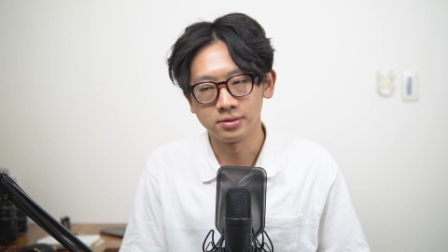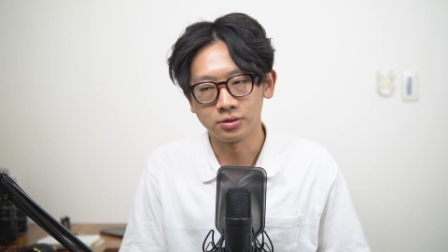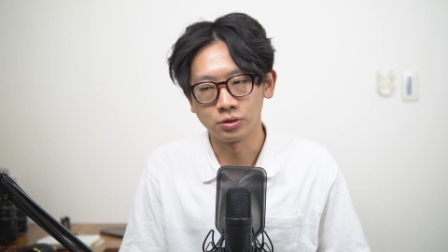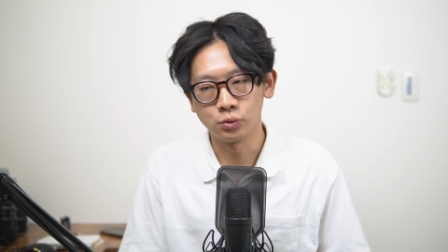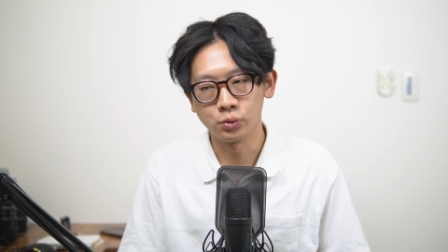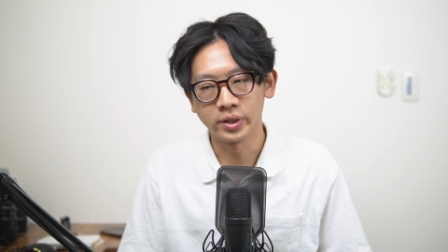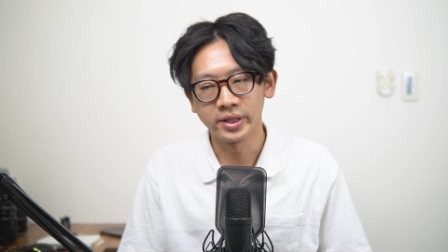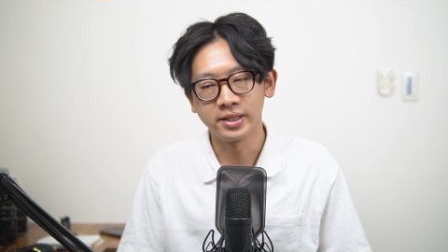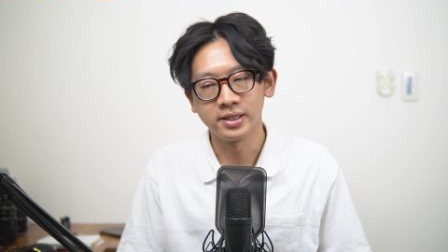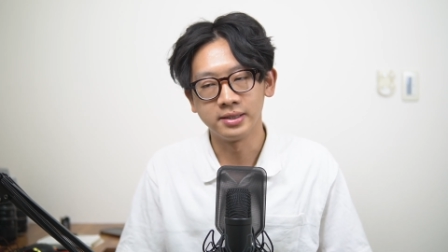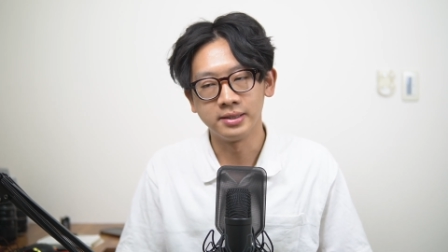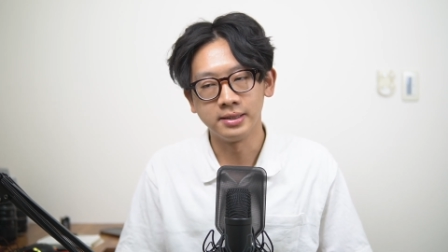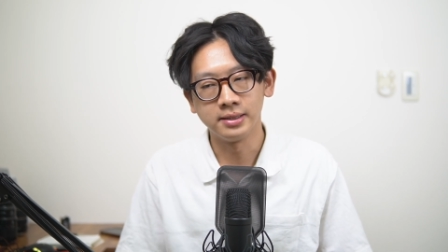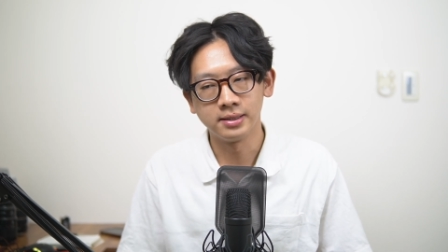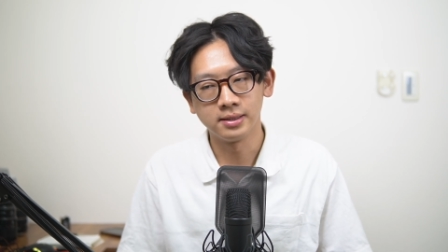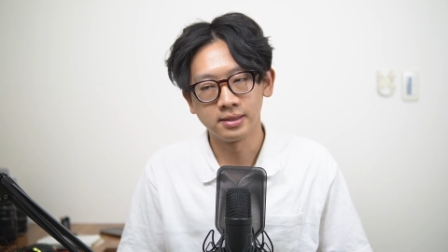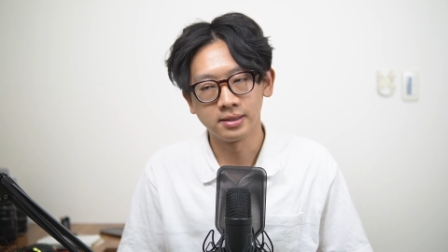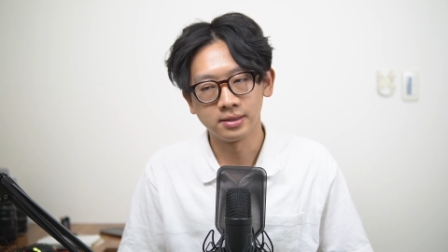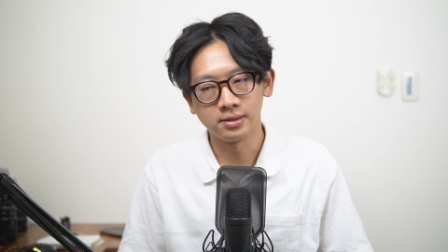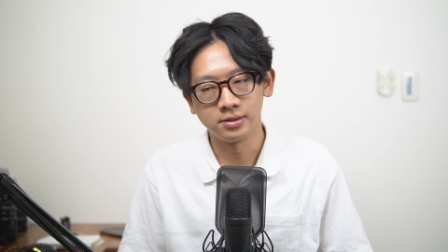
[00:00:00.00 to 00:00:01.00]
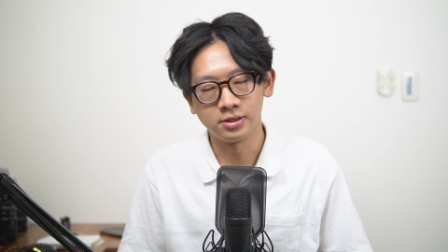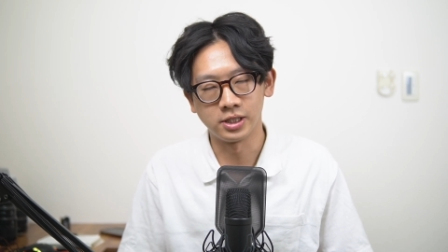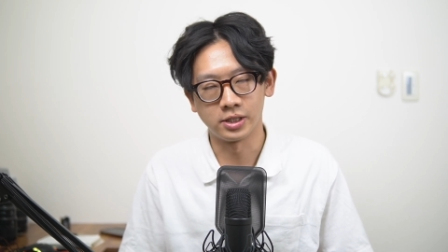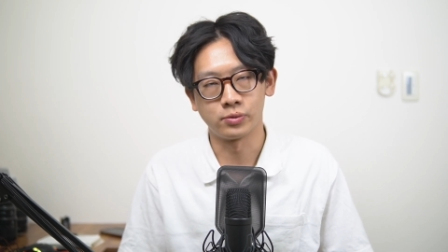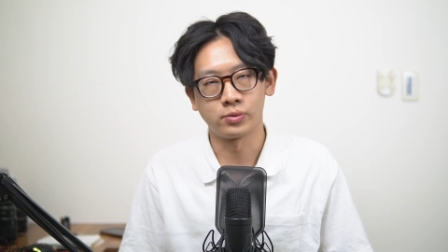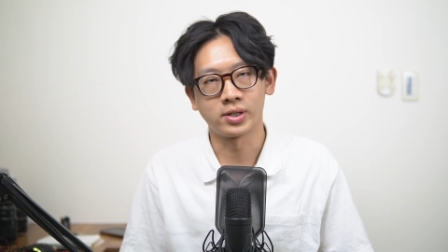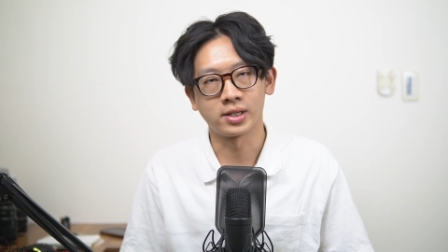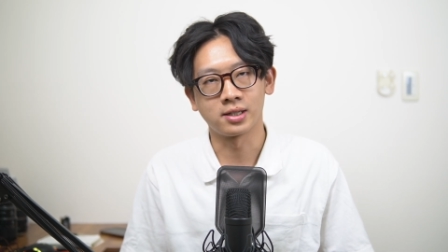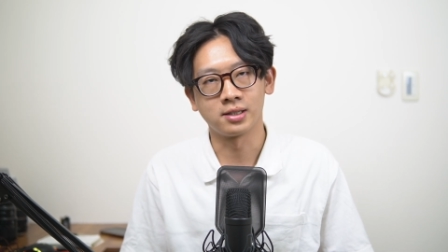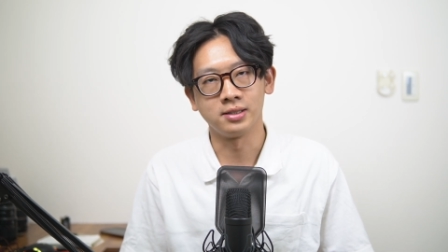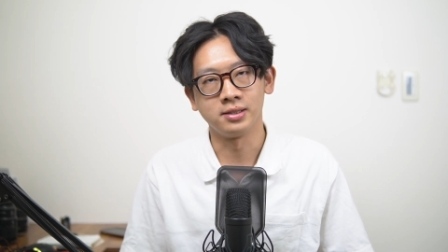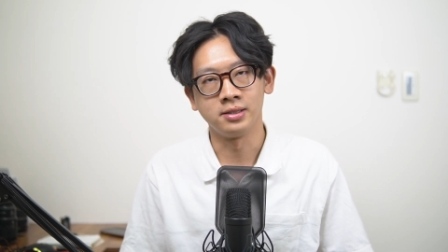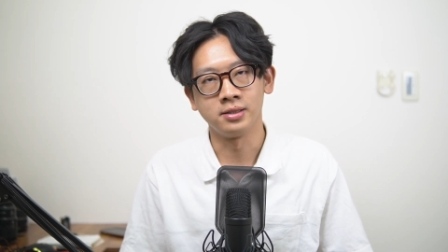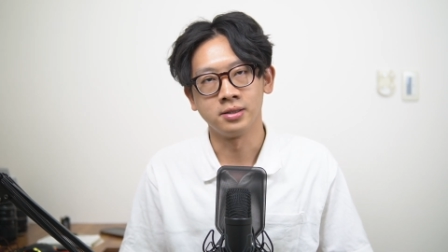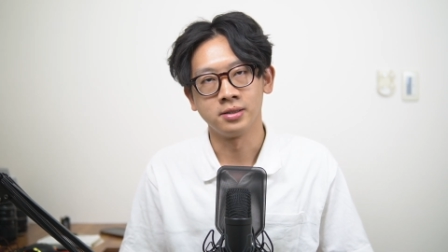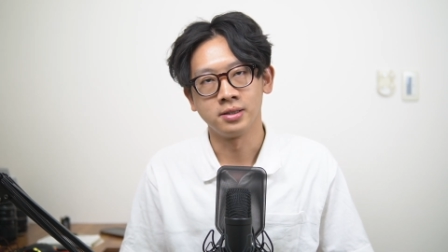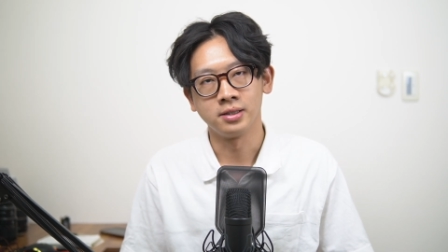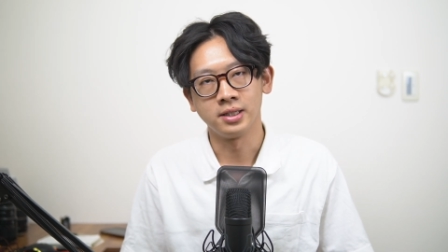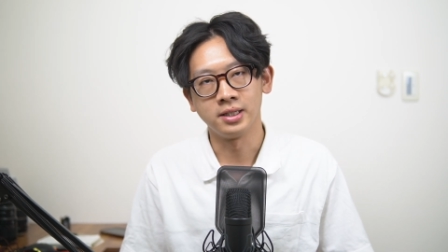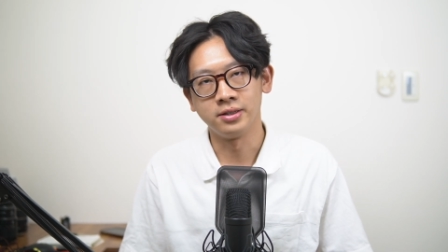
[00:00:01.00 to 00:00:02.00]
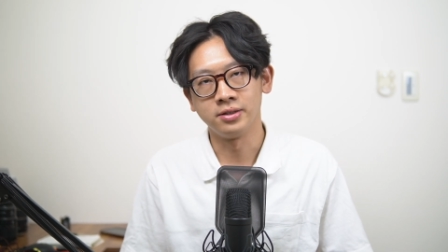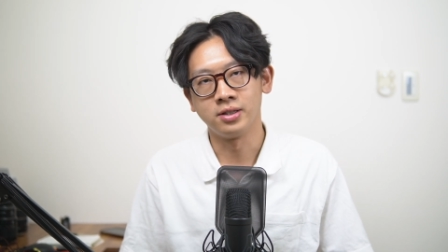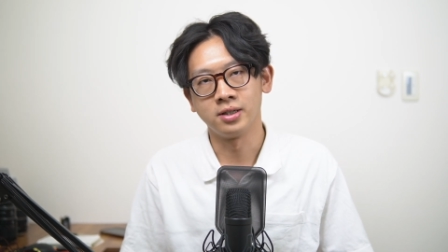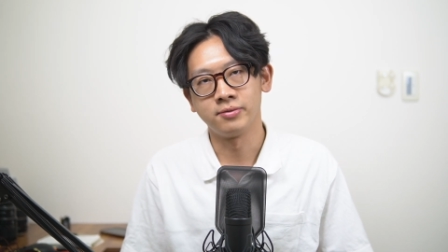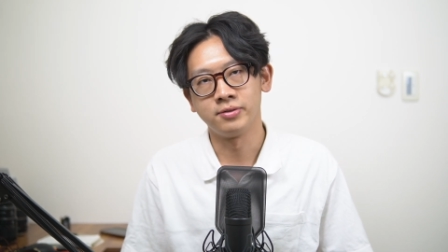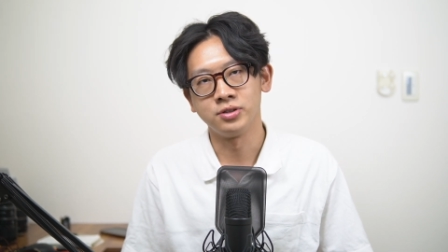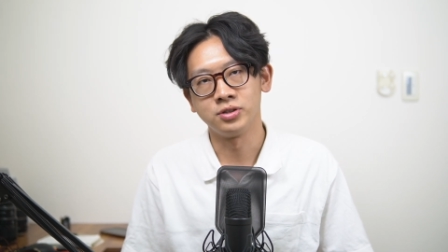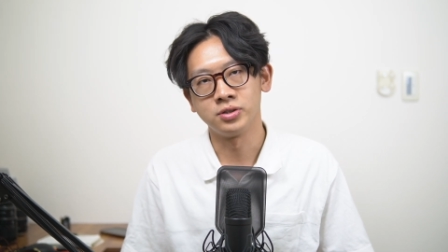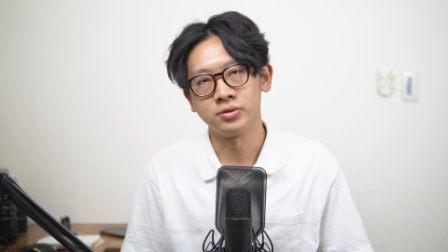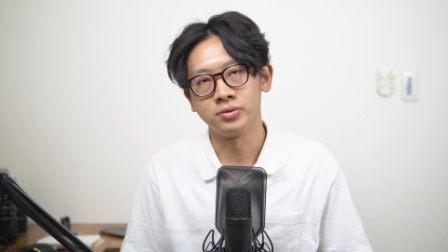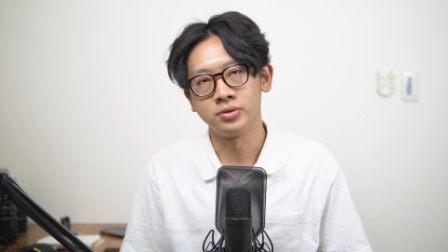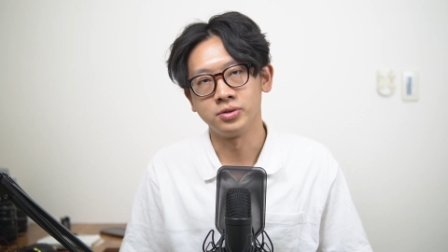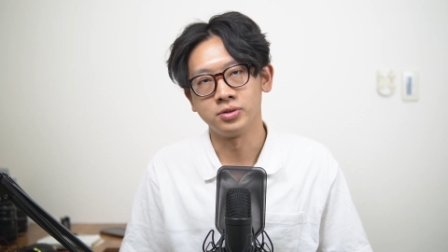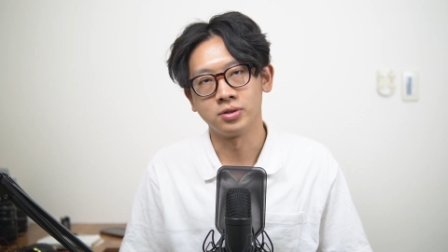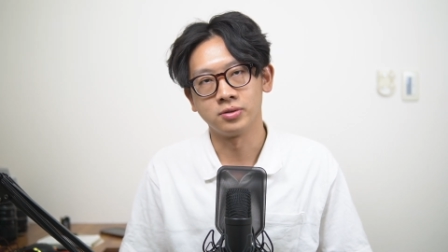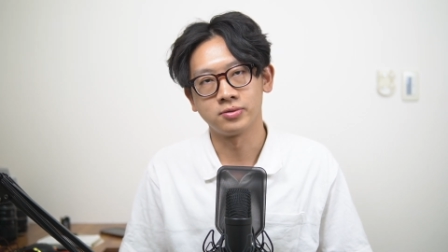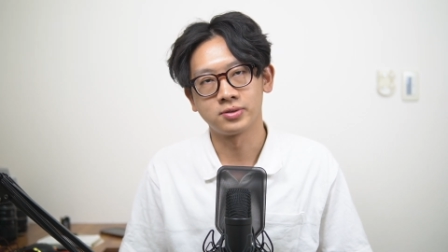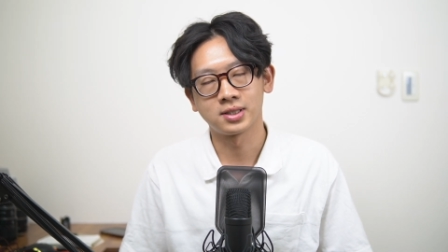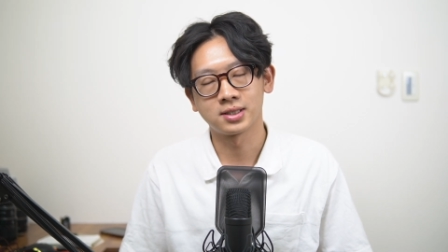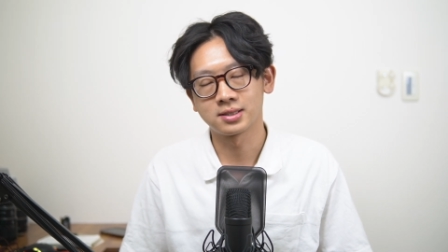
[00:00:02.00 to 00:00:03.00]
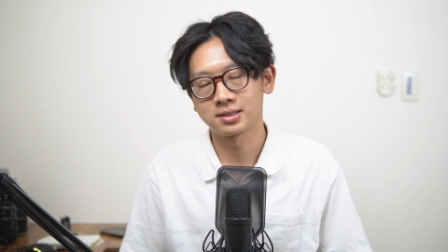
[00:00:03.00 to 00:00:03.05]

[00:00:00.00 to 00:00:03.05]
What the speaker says: grade it directly in DaVinci Resolve.